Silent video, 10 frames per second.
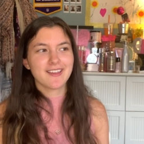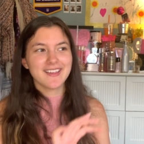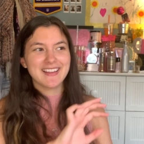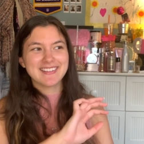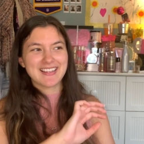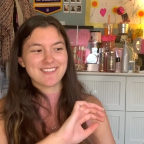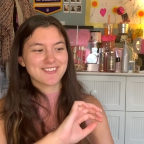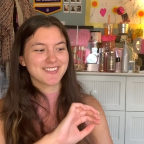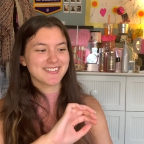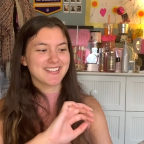it
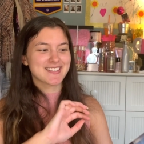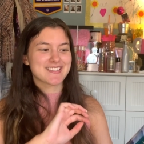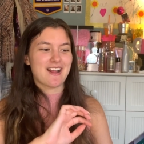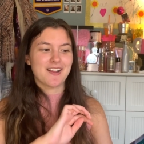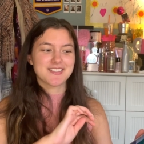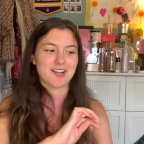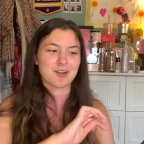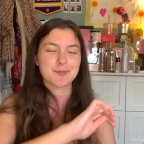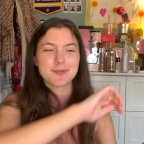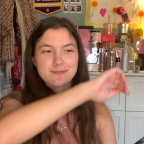definitely is not
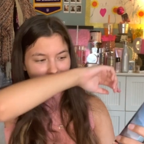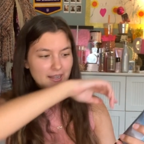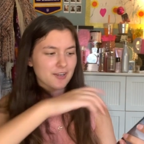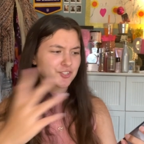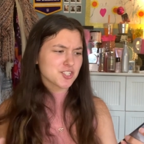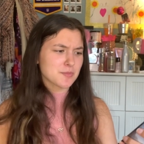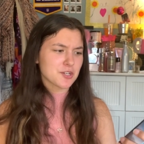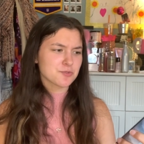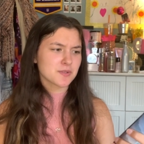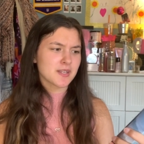terrible. It actually
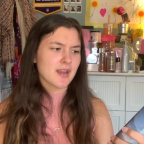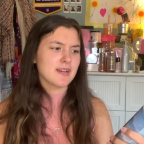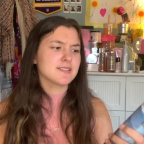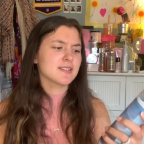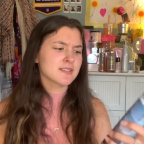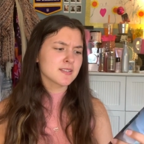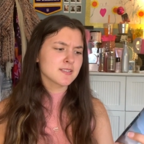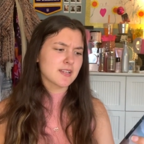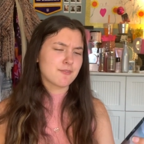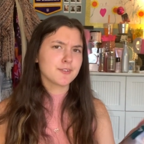smells really nice. This is
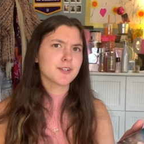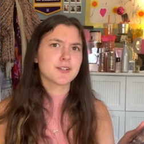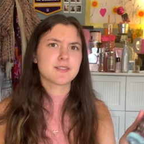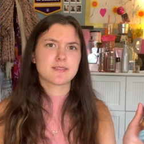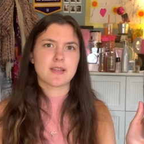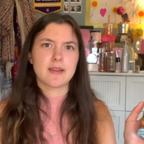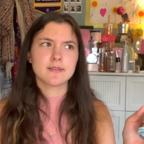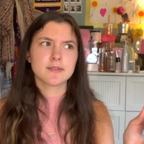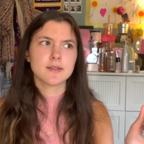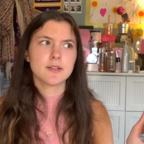definitely a good scent.
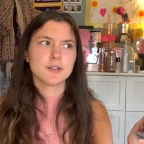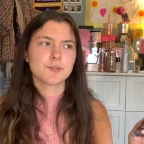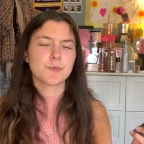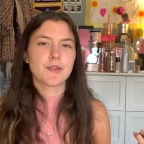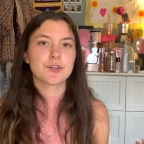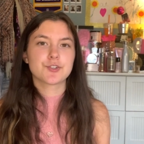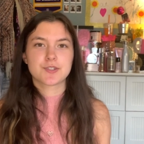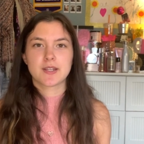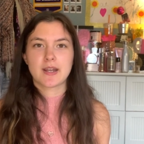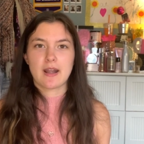It's more like you're
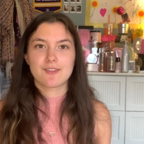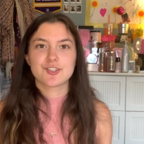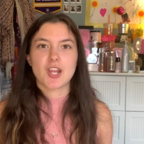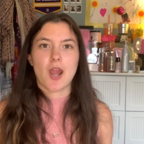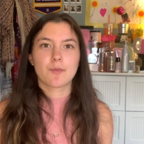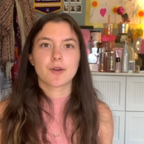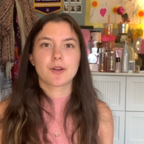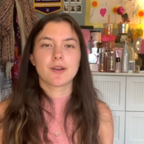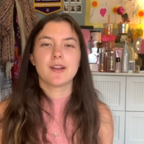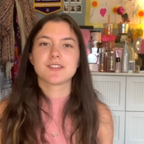just getting out of the
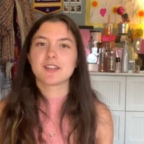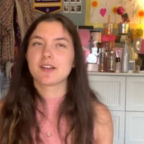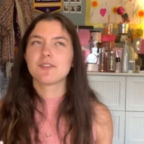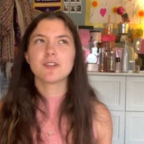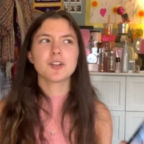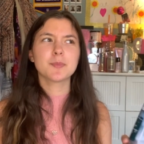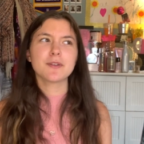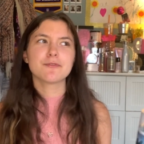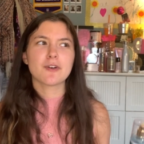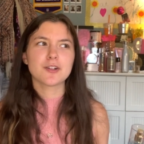shower and it's like a little bit
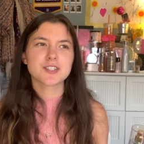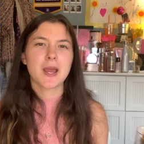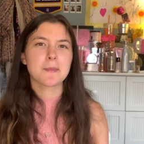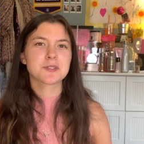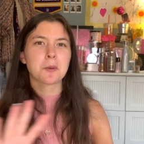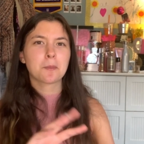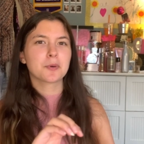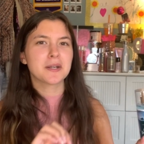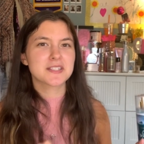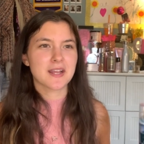of fall time. It's a little
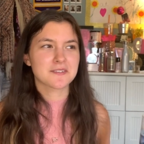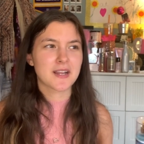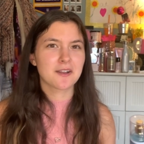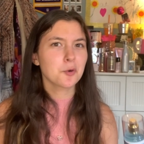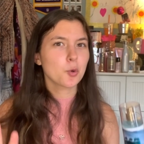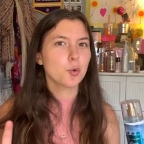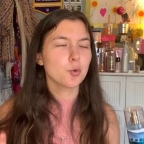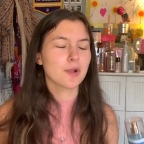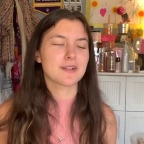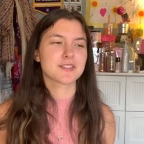breezy outside, a little
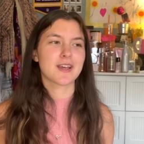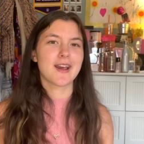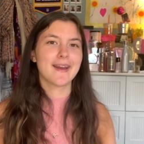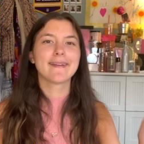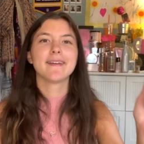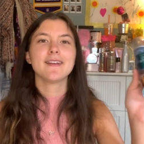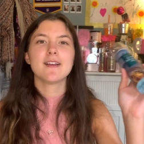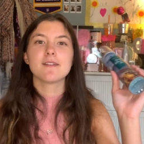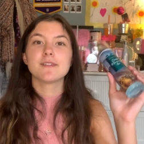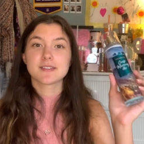cool outside.
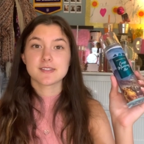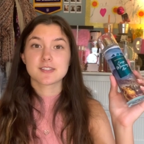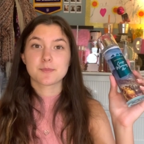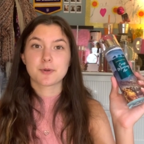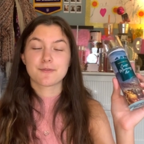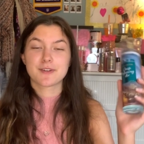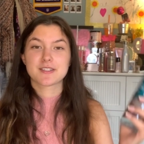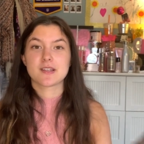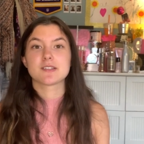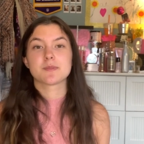This is the perfect
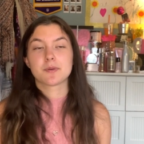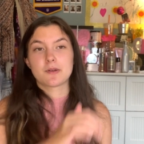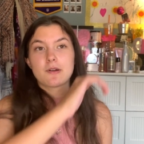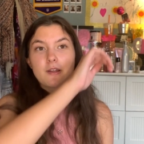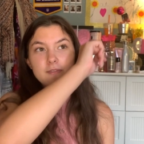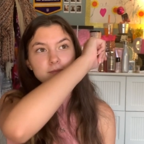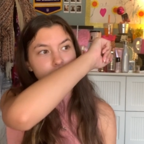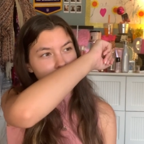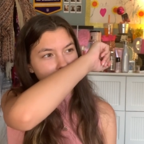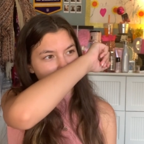scent to put on
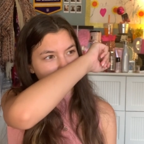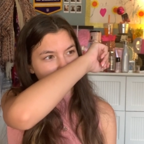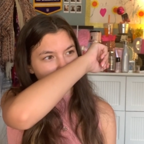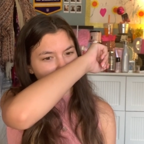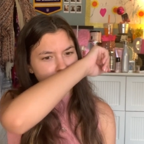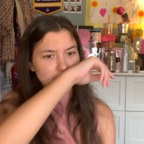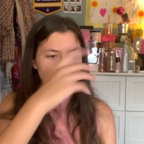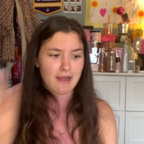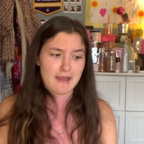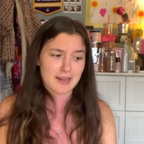yeah,
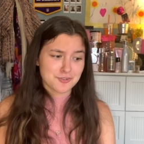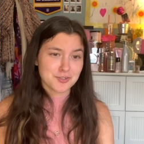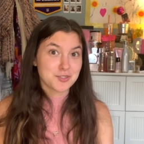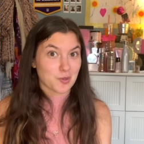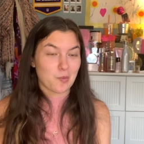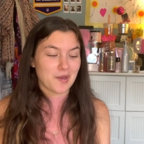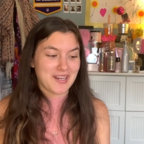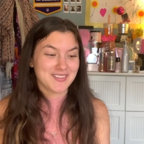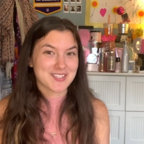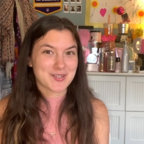I actually don't
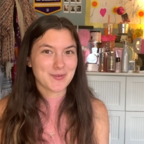hate this